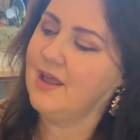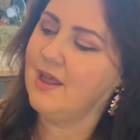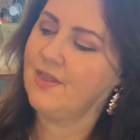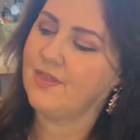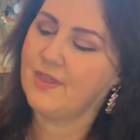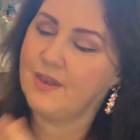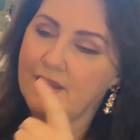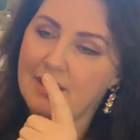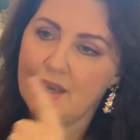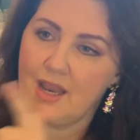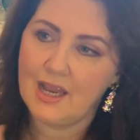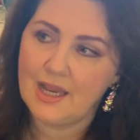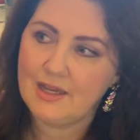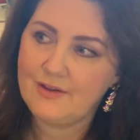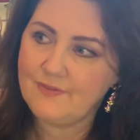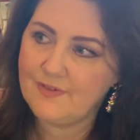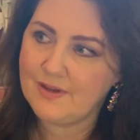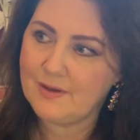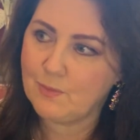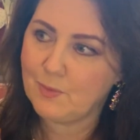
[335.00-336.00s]
the
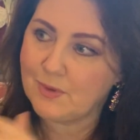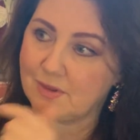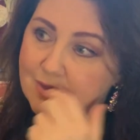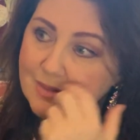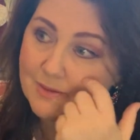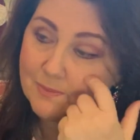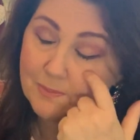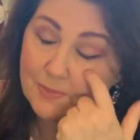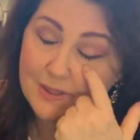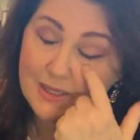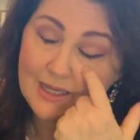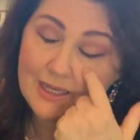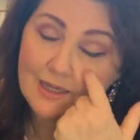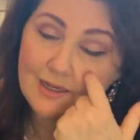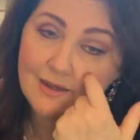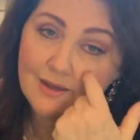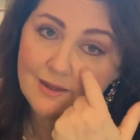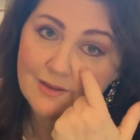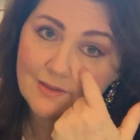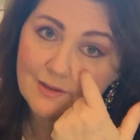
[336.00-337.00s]
navy with the
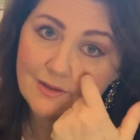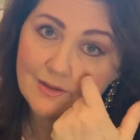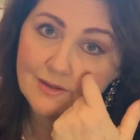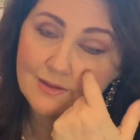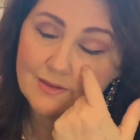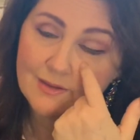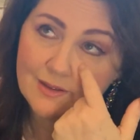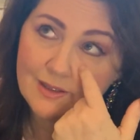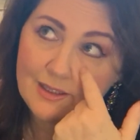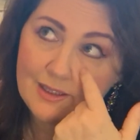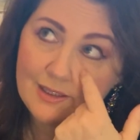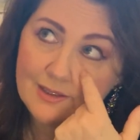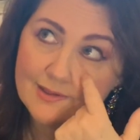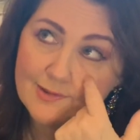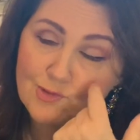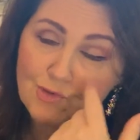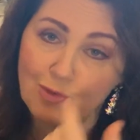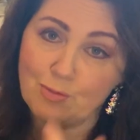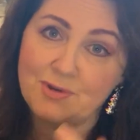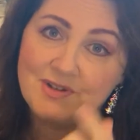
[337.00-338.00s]
pink, the
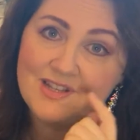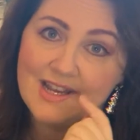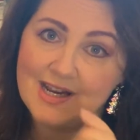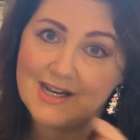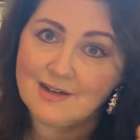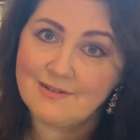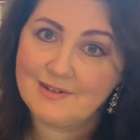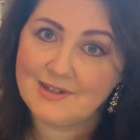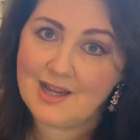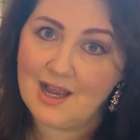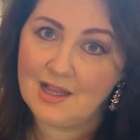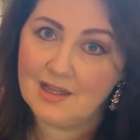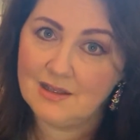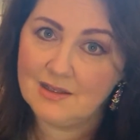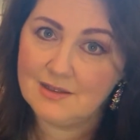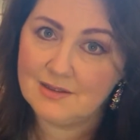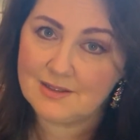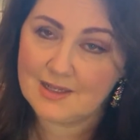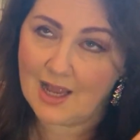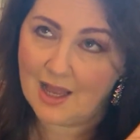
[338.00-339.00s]
strawberry daiquiri
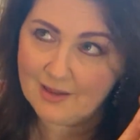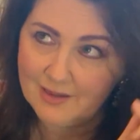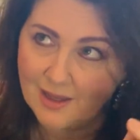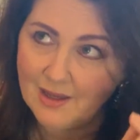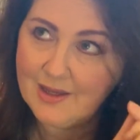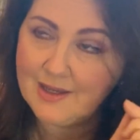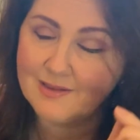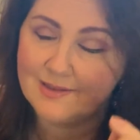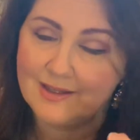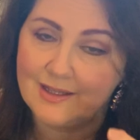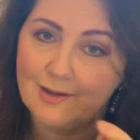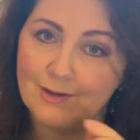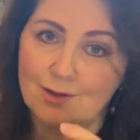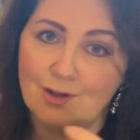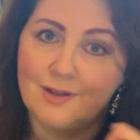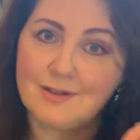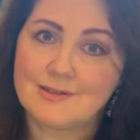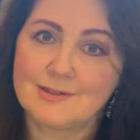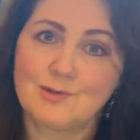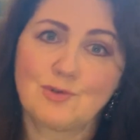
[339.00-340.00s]
colour in the
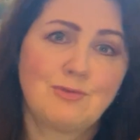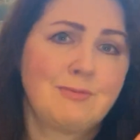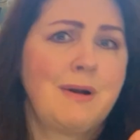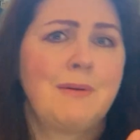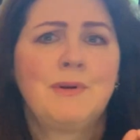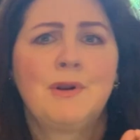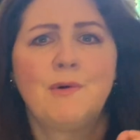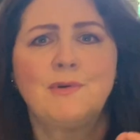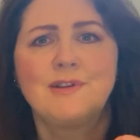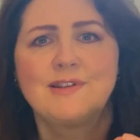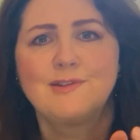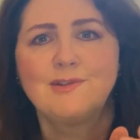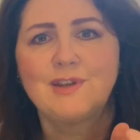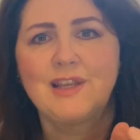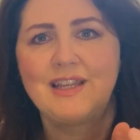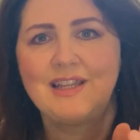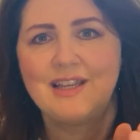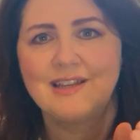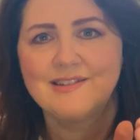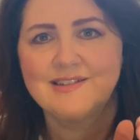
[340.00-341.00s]
online store. Mum and I was
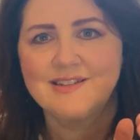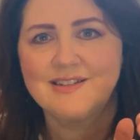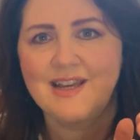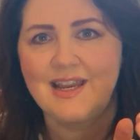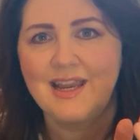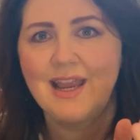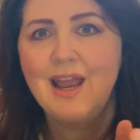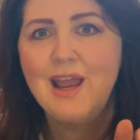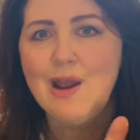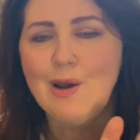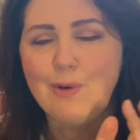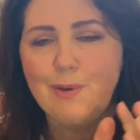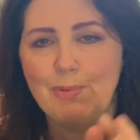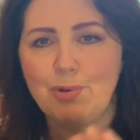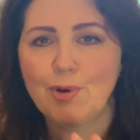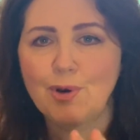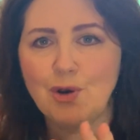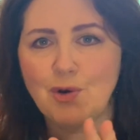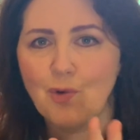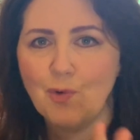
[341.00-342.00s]
looking yesterday. We
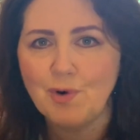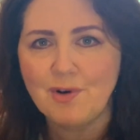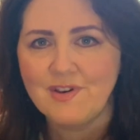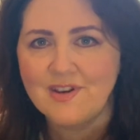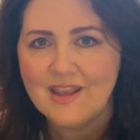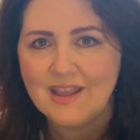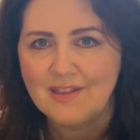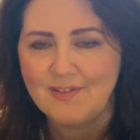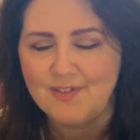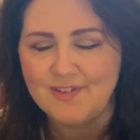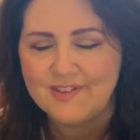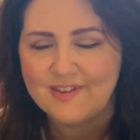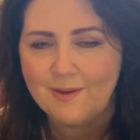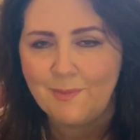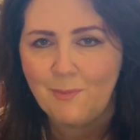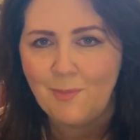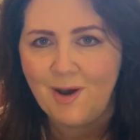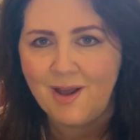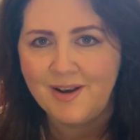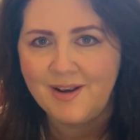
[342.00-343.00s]
put an order together for
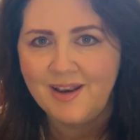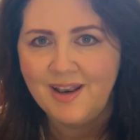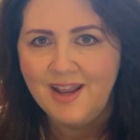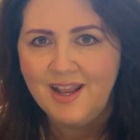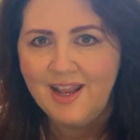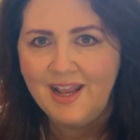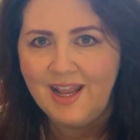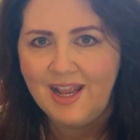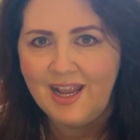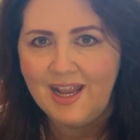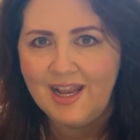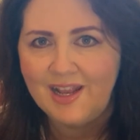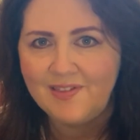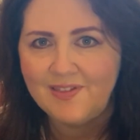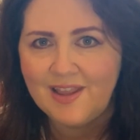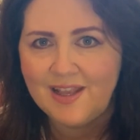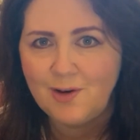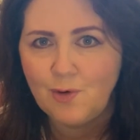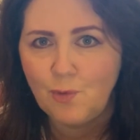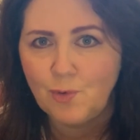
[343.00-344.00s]
someone and
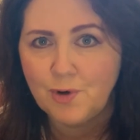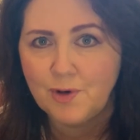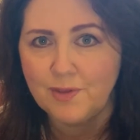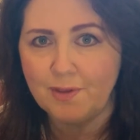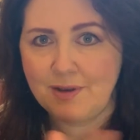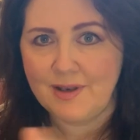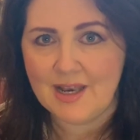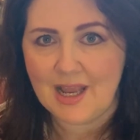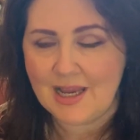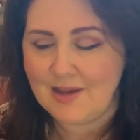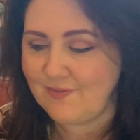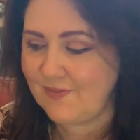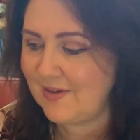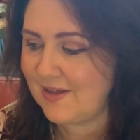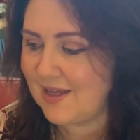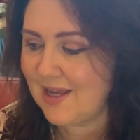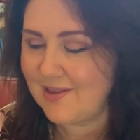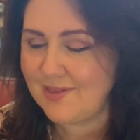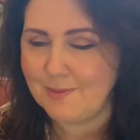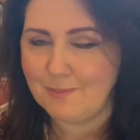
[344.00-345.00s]
they'd ordered the
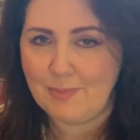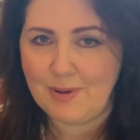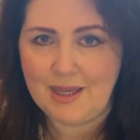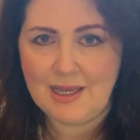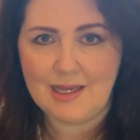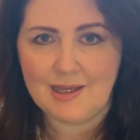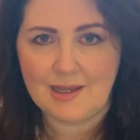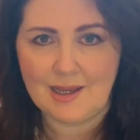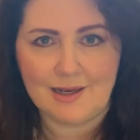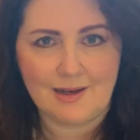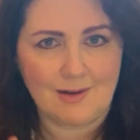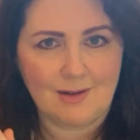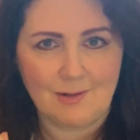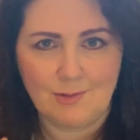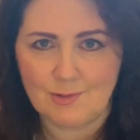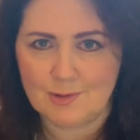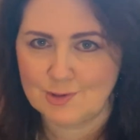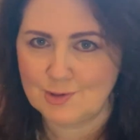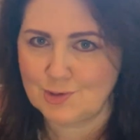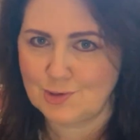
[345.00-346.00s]
navy and the pink, and it
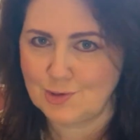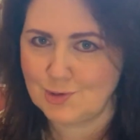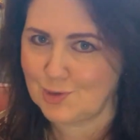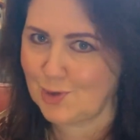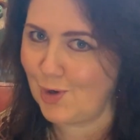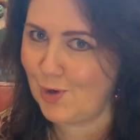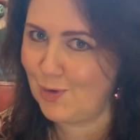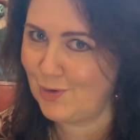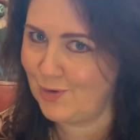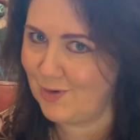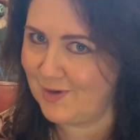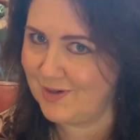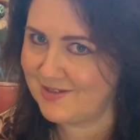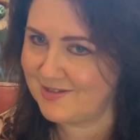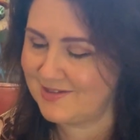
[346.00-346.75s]
looks so nice